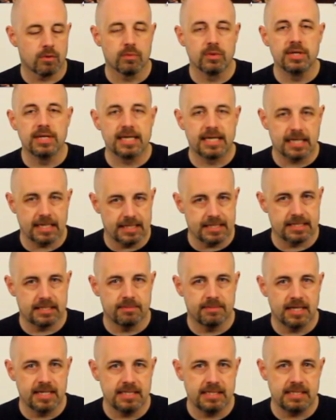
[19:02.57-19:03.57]
to really
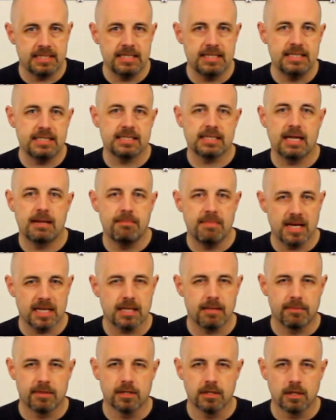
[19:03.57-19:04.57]
customize these and make
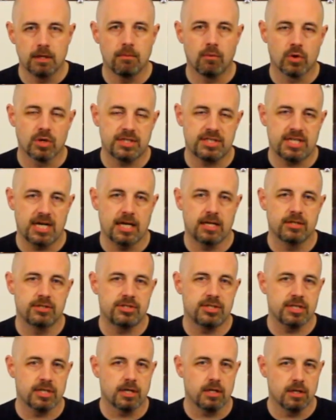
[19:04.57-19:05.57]
them a little more
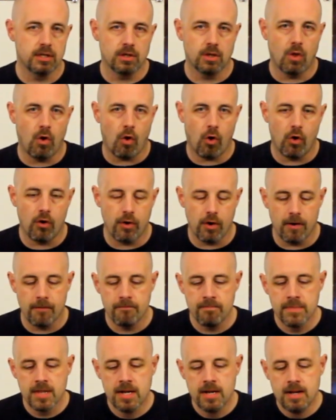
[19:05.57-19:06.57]
challenging and a little harder.
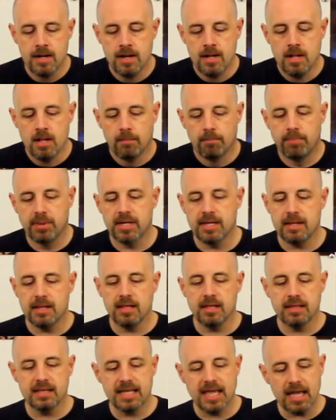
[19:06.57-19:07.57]

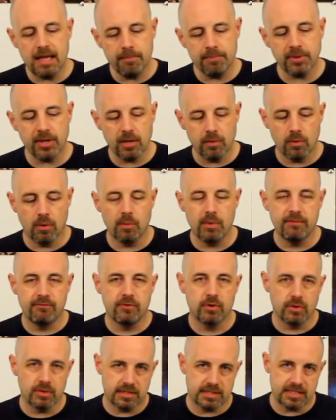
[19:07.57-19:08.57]
But gameplay, what we've
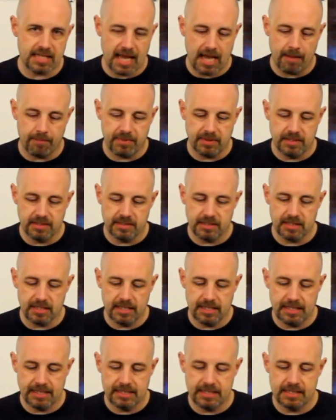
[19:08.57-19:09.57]
noticed happens
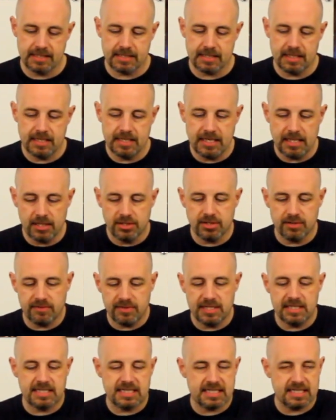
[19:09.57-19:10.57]
is each of
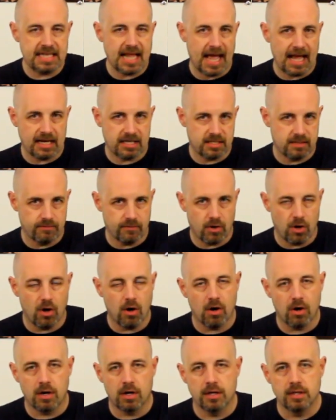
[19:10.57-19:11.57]
these stacks of
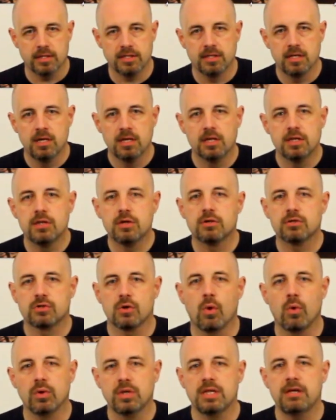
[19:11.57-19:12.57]
cards, there's
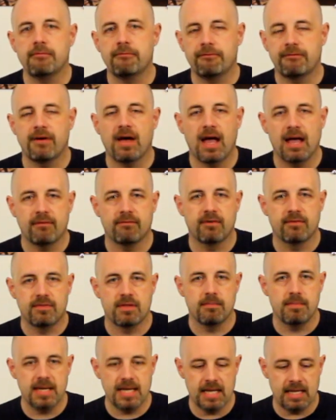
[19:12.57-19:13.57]
only 5 of
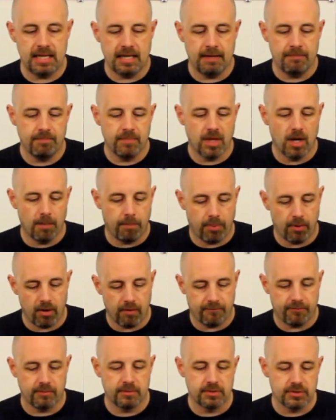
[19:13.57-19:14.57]
them in it,
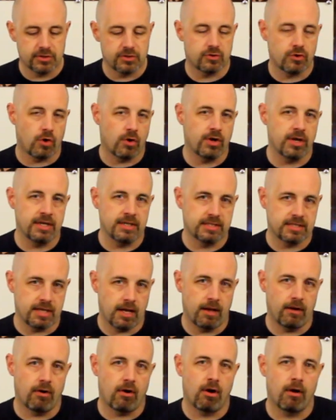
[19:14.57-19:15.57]
apart from your starting
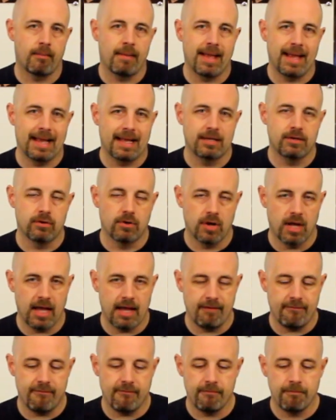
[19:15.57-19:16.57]
sidearm and your
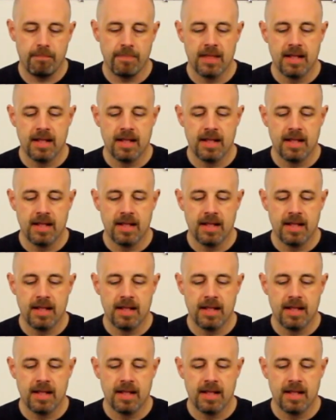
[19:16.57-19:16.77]
knife.